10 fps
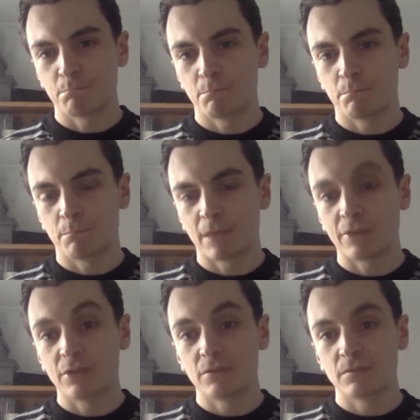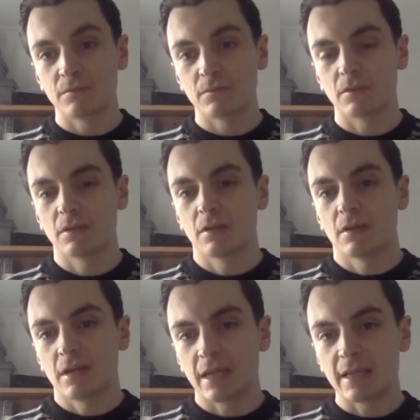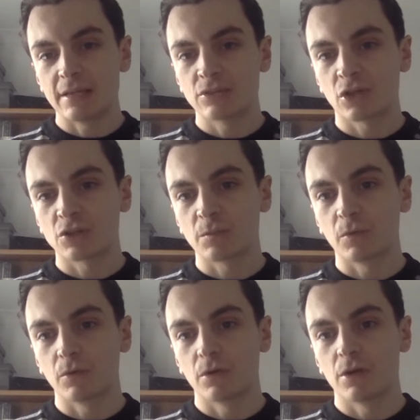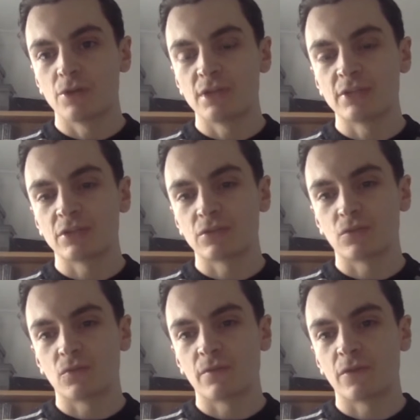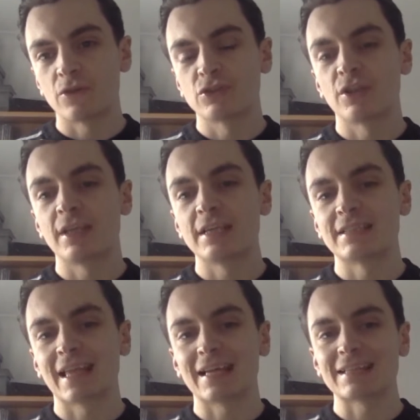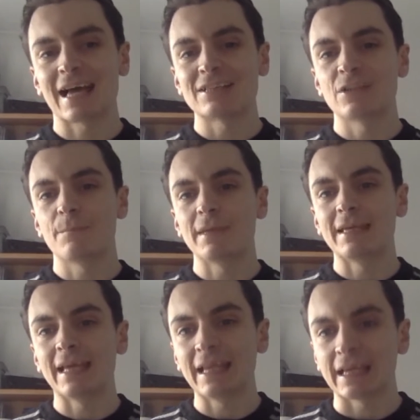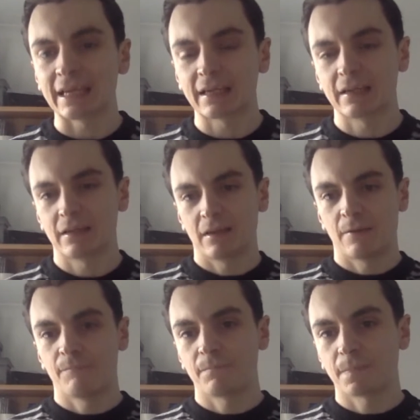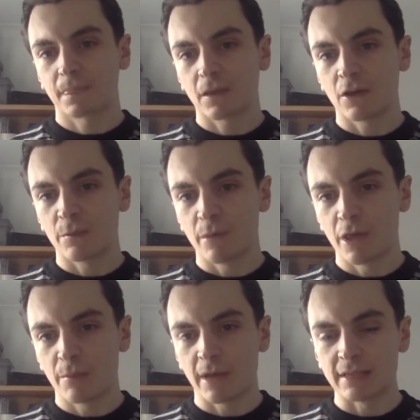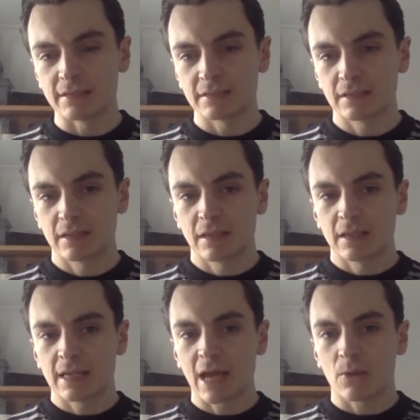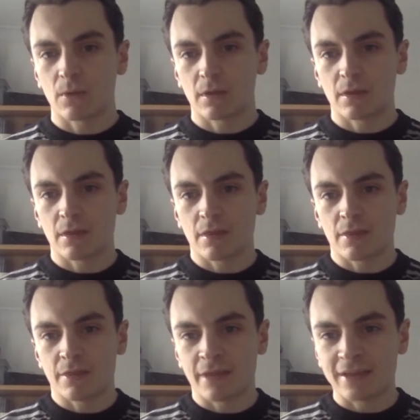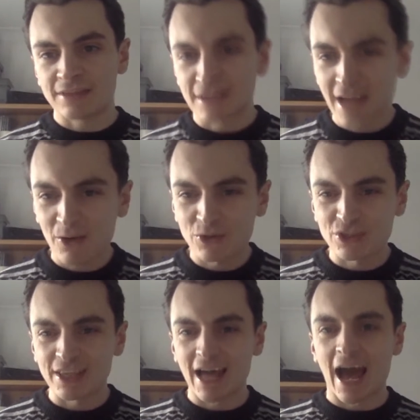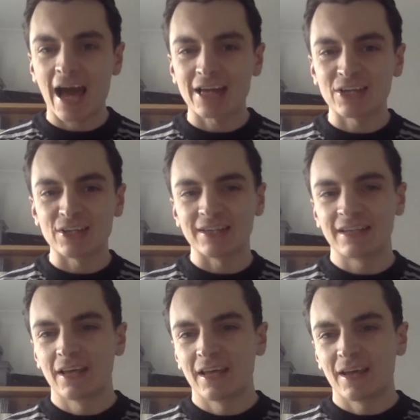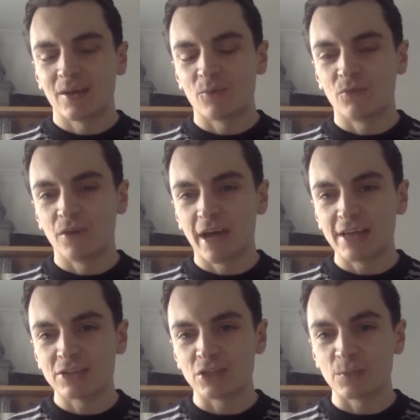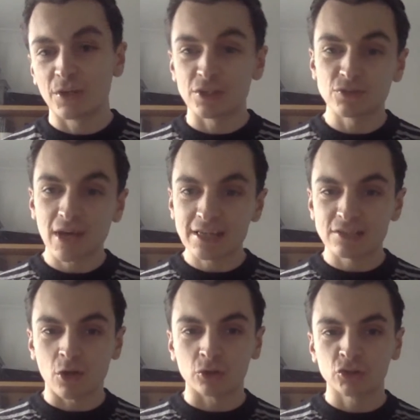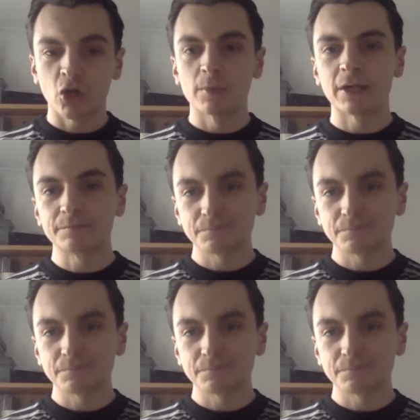Matthew, in his gospel, Jesus refers to these things as the beginning of birth pains. Now, that's an analogy that I can relate to because last October,